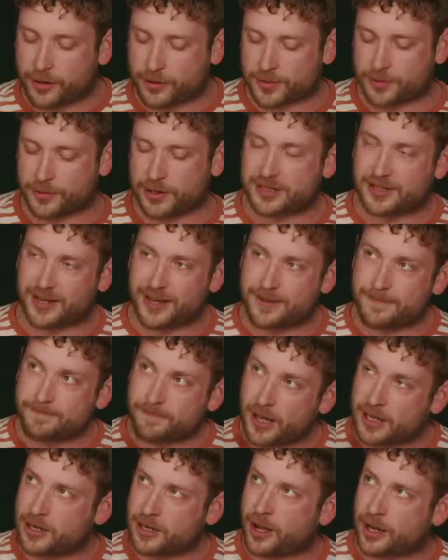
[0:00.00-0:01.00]
just want to say,
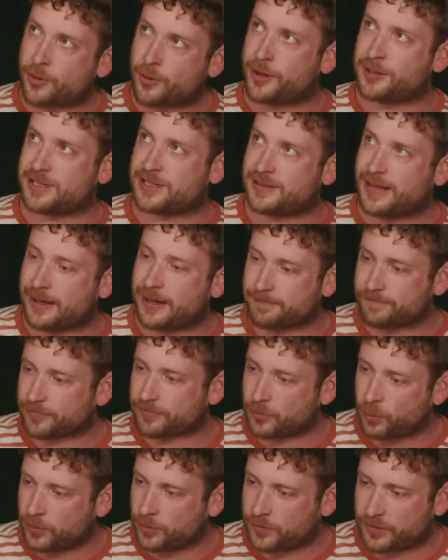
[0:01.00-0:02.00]
I, mean, I quoted that
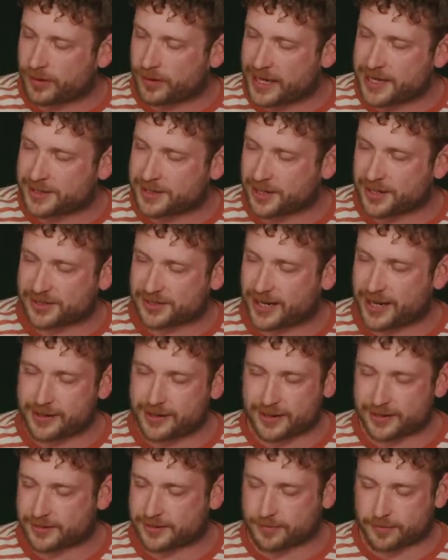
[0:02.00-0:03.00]
he's going to say
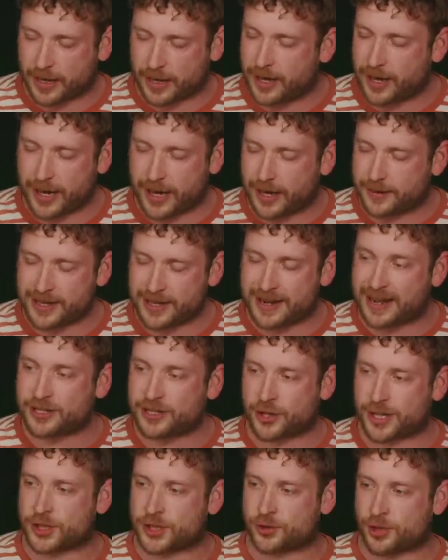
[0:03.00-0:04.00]
this. Uh, the N
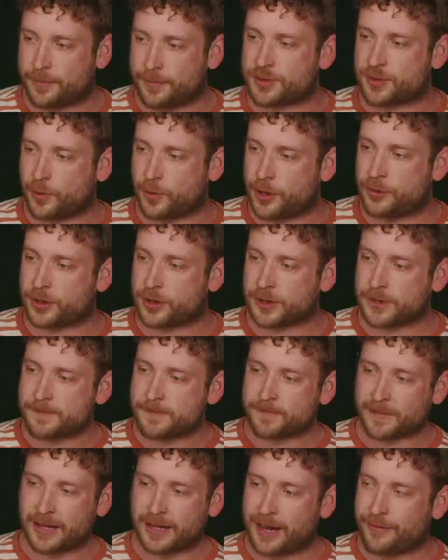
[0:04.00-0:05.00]
H S trumps woke
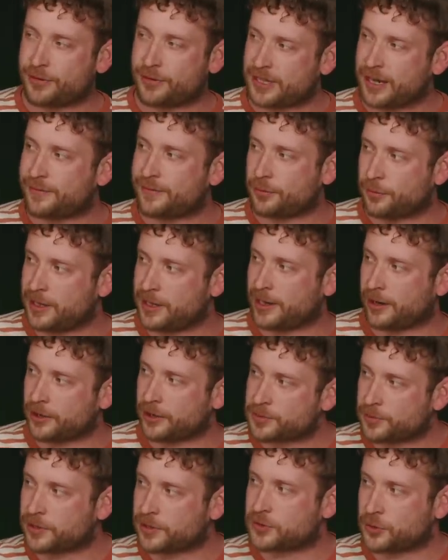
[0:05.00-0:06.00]
every day of the week, and I
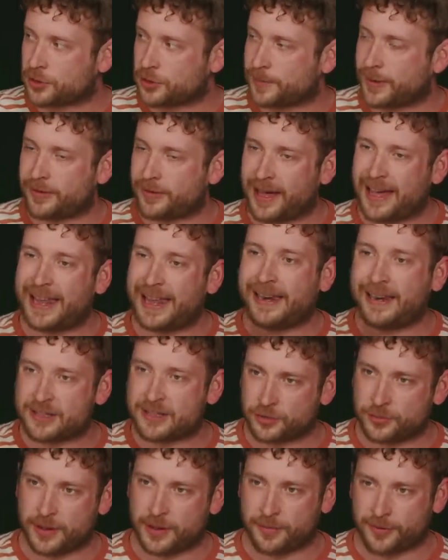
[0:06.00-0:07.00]
just want to talk about that a
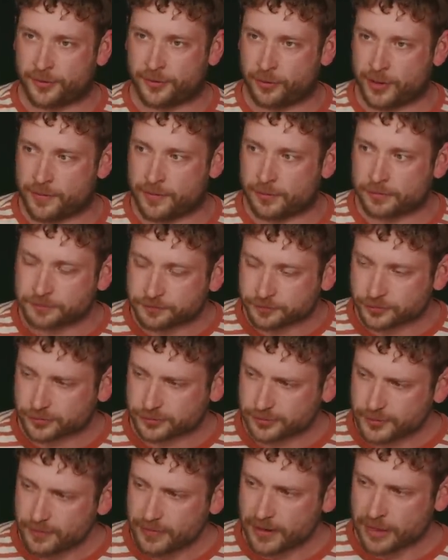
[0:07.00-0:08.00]
little bit before we
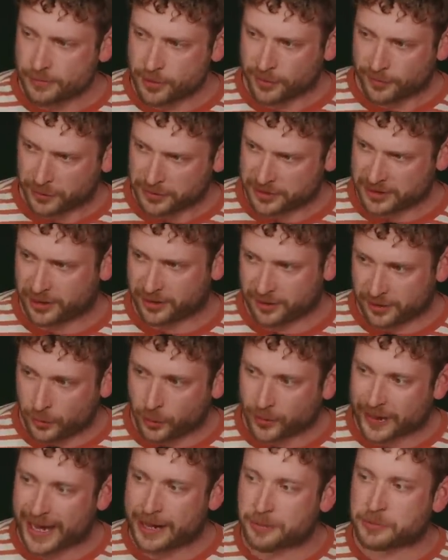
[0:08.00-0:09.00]
move on to kind of the
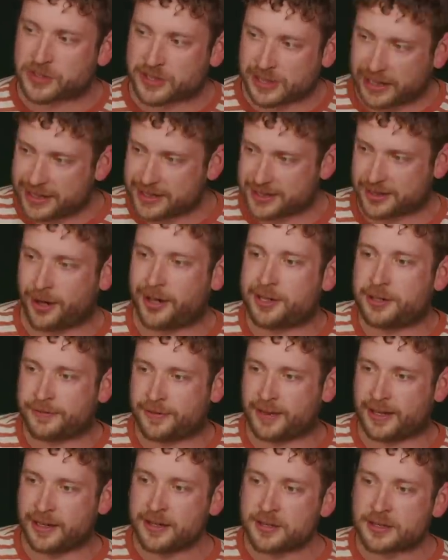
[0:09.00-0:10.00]
more council-y side of
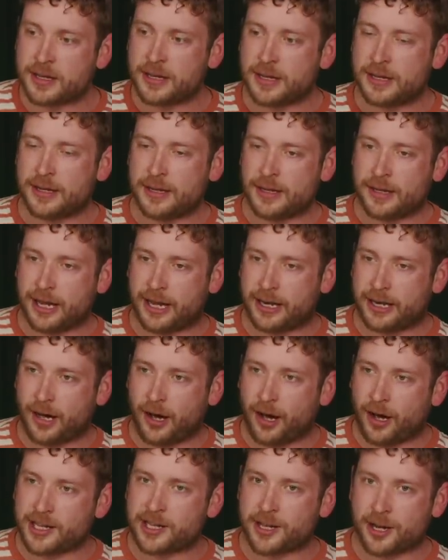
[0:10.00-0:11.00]
things. And
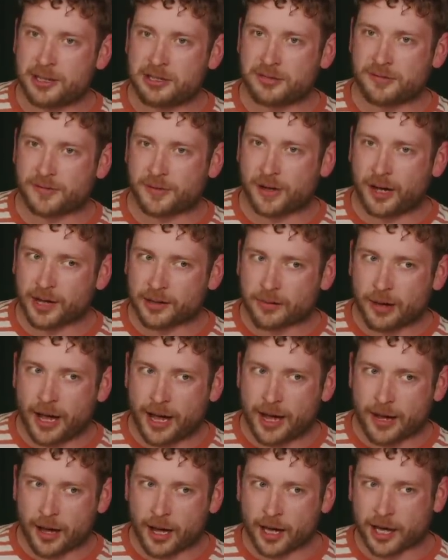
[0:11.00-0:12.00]
I kind of, I,
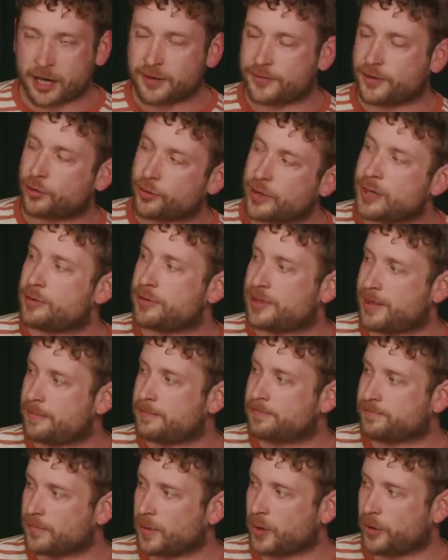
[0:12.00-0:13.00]
I, I kind of agree with him
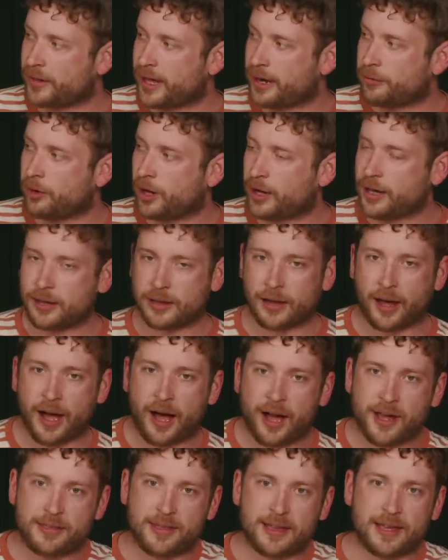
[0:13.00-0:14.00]
on that, right? Like,
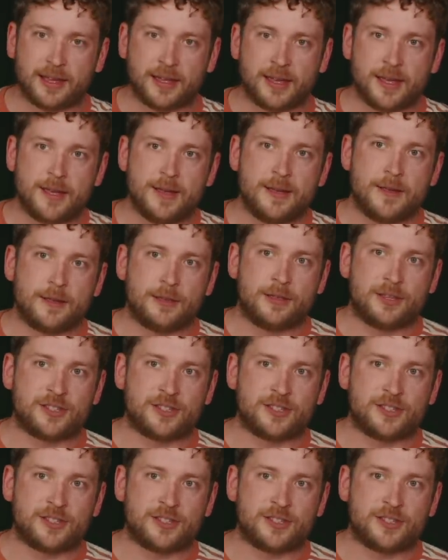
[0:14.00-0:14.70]
I think the